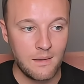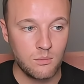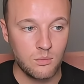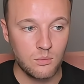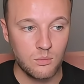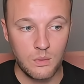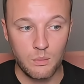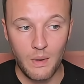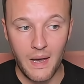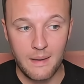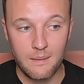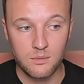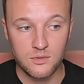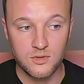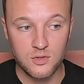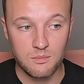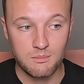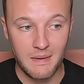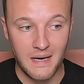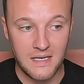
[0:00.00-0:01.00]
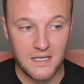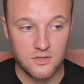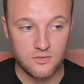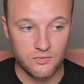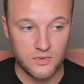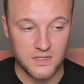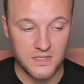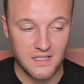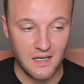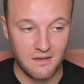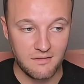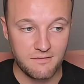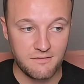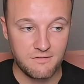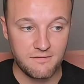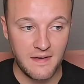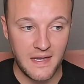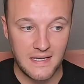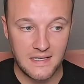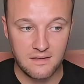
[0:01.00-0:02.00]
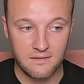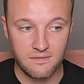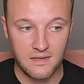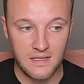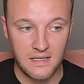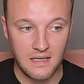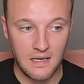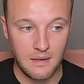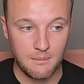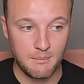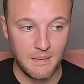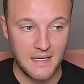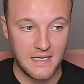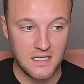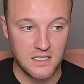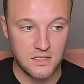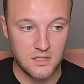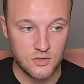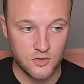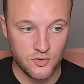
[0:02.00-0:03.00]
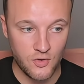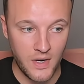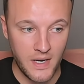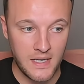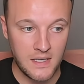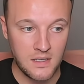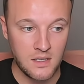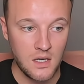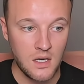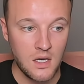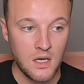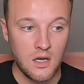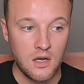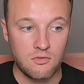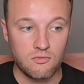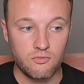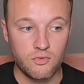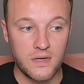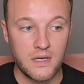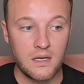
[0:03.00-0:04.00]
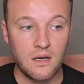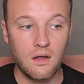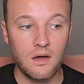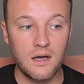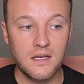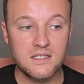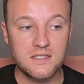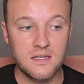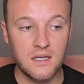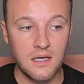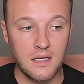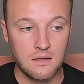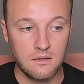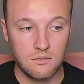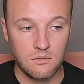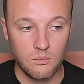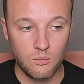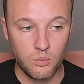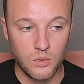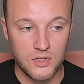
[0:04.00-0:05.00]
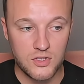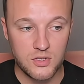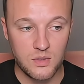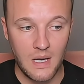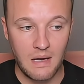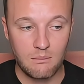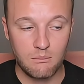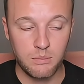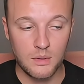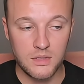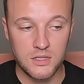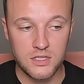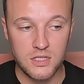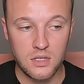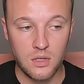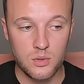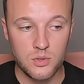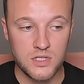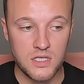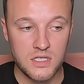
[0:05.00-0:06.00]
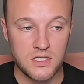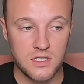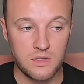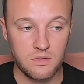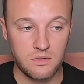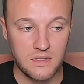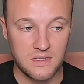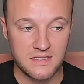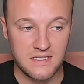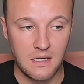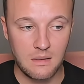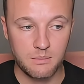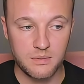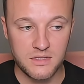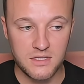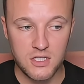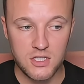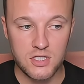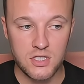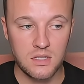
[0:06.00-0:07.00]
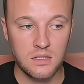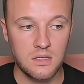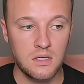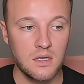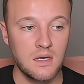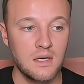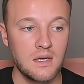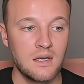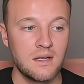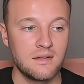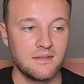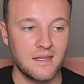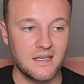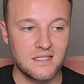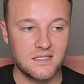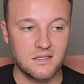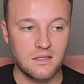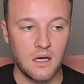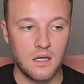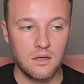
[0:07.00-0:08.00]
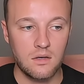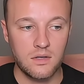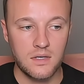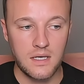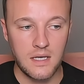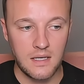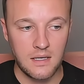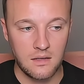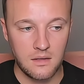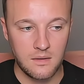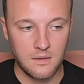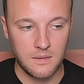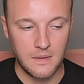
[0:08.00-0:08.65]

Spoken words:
we were able to manage risk effectively and manage the trade. Realize that once you have bullish closures and you're in a sell position, that it's not looking